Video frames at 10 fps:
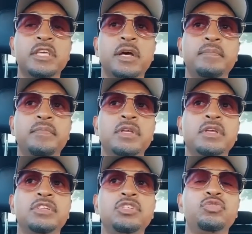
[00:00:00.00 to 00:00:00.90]
Yep.
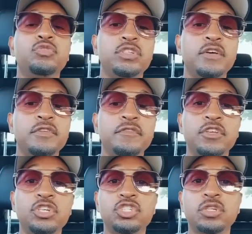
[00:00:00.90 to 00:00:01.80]
You, you definitely
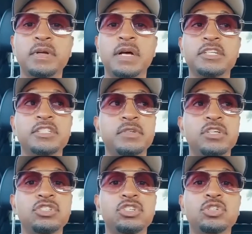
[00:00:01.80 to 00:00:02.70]
feed your subconscious
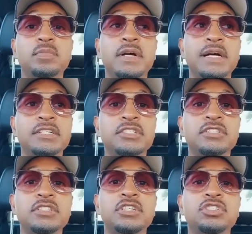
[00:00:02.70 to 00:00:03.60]
because your
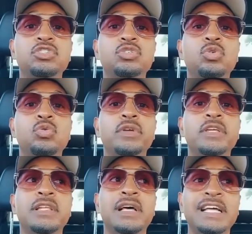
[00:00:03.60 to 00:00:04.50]
subconscious is so
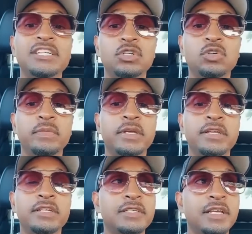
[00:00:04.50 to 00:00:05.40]
illogical,
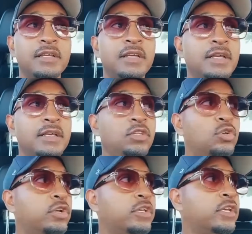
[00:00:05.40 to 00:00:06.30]
man. It's like
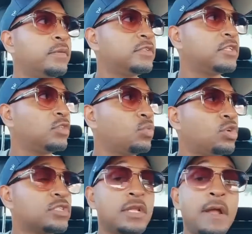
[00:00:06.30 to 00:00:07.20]
you're going to hear me say the
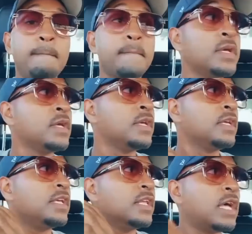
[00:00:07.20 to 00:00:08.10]
words a lot
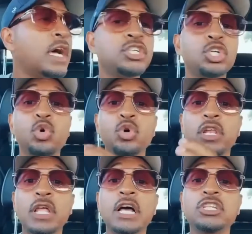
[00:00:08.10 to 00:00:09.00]
illogical,
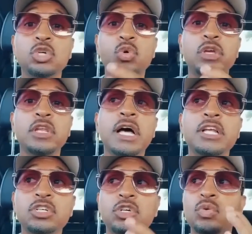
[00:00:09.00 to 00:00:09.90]
illogical,
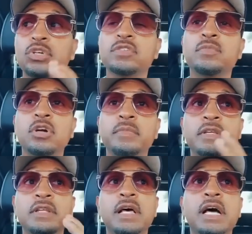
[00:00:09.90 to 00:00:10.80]
illogical. What does Mark
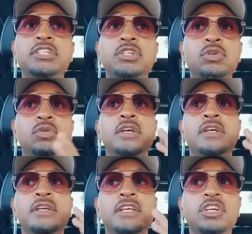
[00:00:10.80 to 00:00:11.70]
mean illogical?
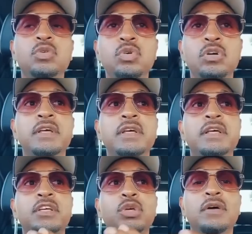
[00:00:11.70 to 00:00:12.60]
Hear the word
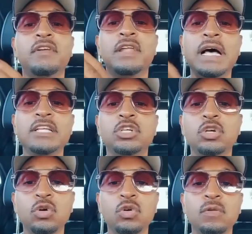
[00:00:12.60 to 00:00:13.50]

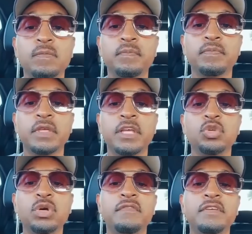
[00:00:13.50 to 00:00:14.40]
logical and
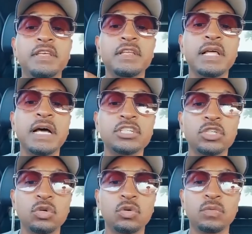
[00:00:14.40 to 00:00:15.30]
you have
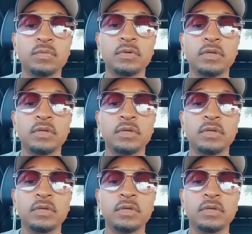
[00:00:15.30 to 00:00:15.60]
illogical.